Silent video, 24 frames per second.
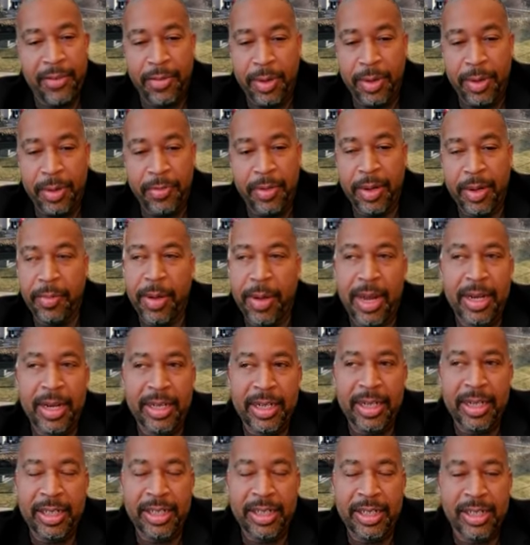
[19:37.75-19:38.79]
from the
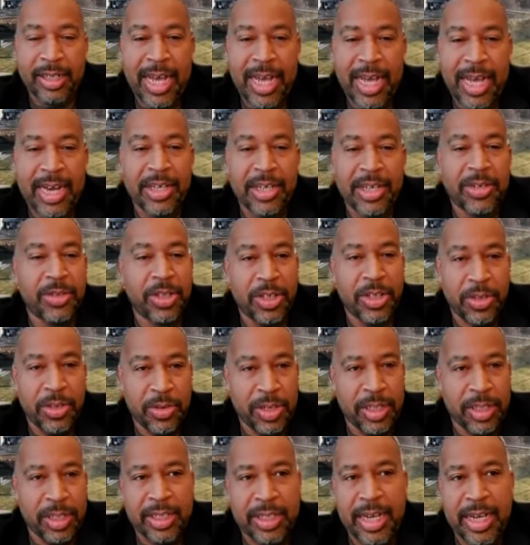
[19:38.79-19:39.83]
politician side to the
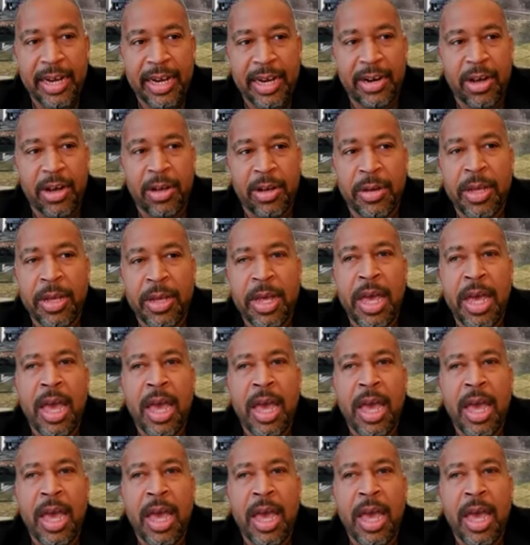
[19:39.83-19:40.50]
union side and all.